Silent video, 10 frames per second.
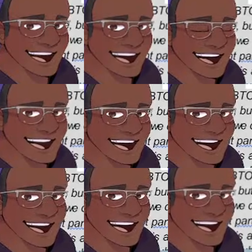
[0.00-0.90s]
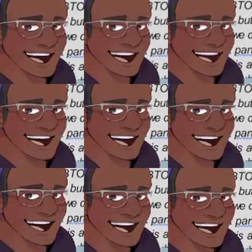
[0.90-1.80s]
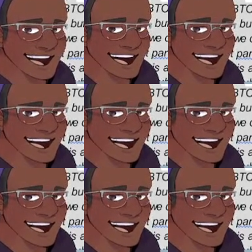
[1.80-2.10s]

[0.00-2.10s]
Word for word: Decks and all the Skylation sites,